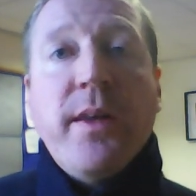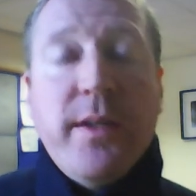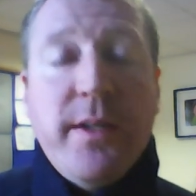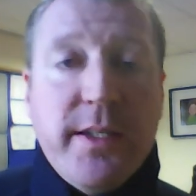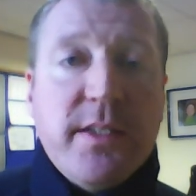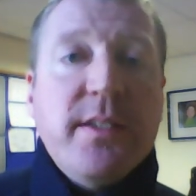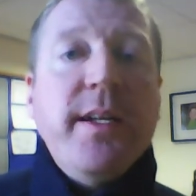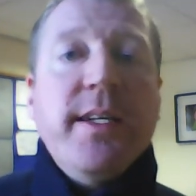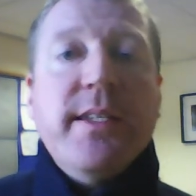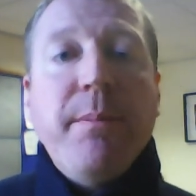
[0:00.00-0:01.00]
Here's
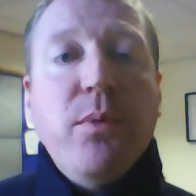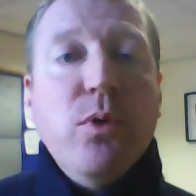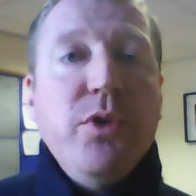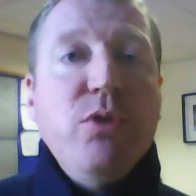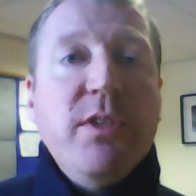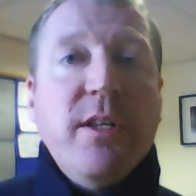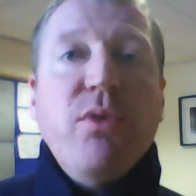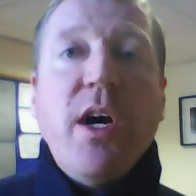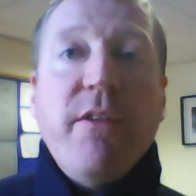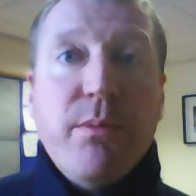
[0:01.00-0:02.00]
an example using the
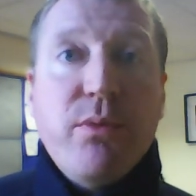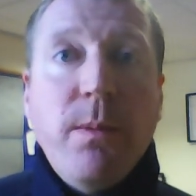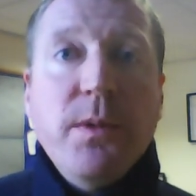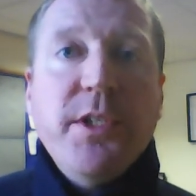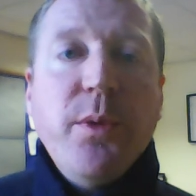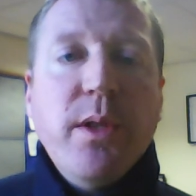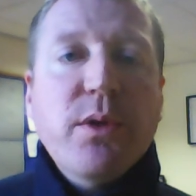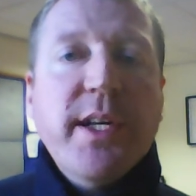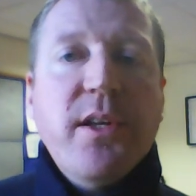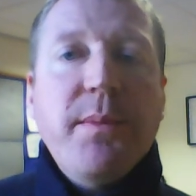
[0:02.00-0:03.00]
private property we
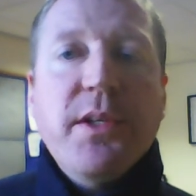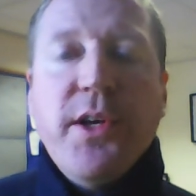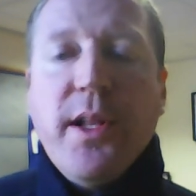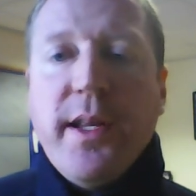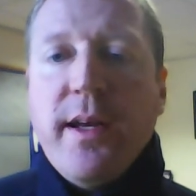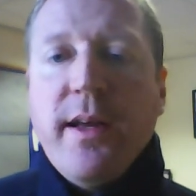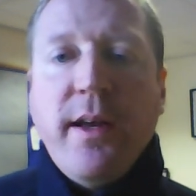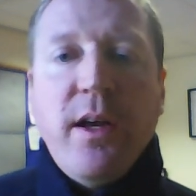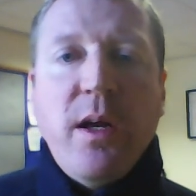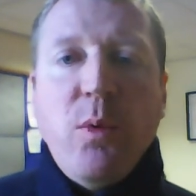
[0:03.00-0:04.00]
looked at a bit earlier.
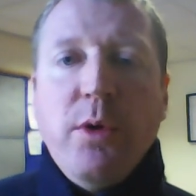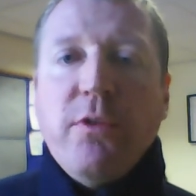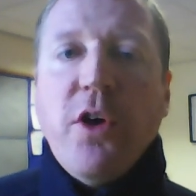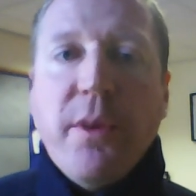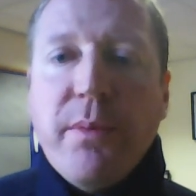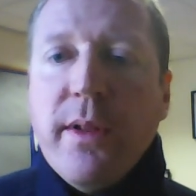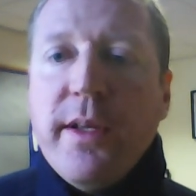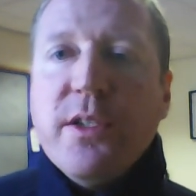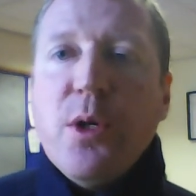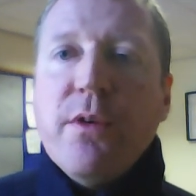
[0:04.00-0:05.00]
We've got the
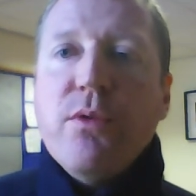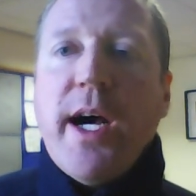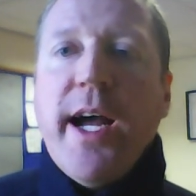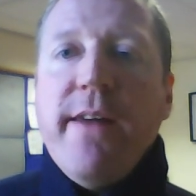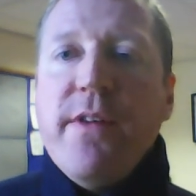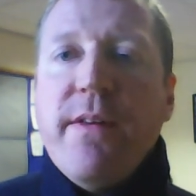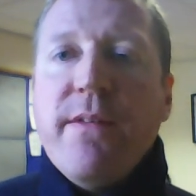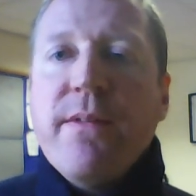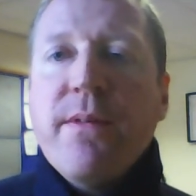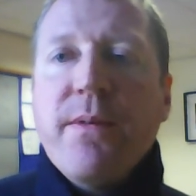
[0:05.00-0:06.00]
police who've arrived
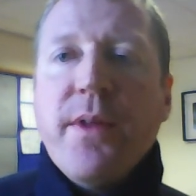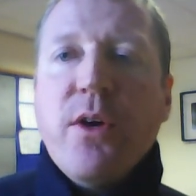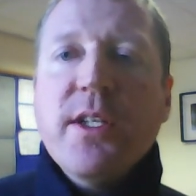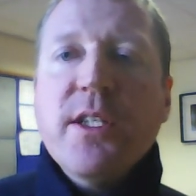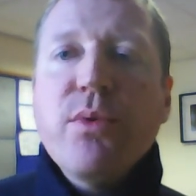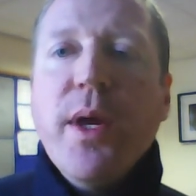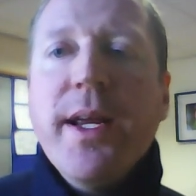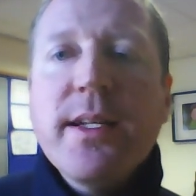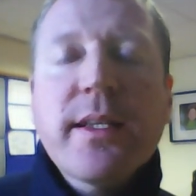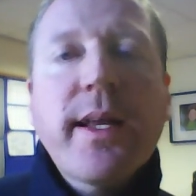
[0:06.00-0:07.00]
and they're going to
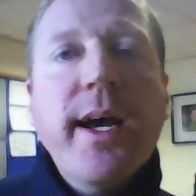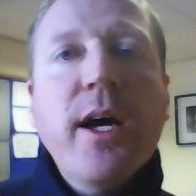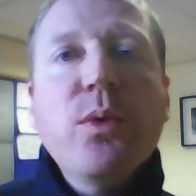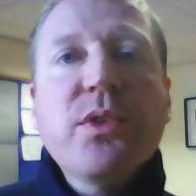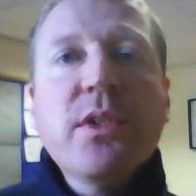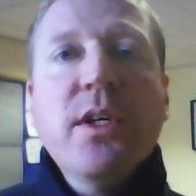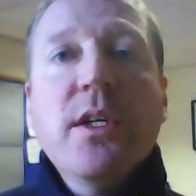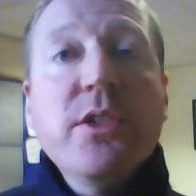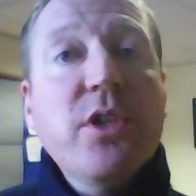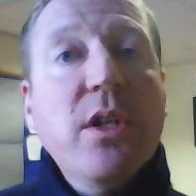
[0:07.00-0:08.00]
break into the house
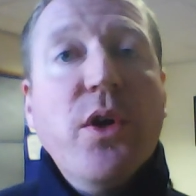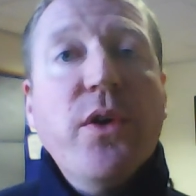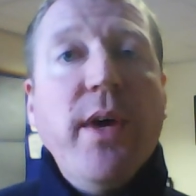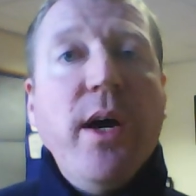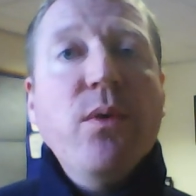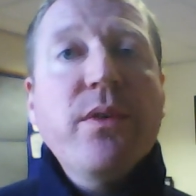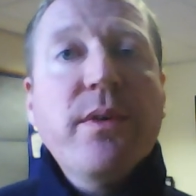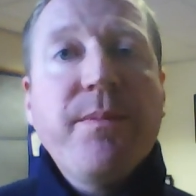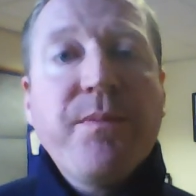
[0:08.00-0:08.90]
to look around.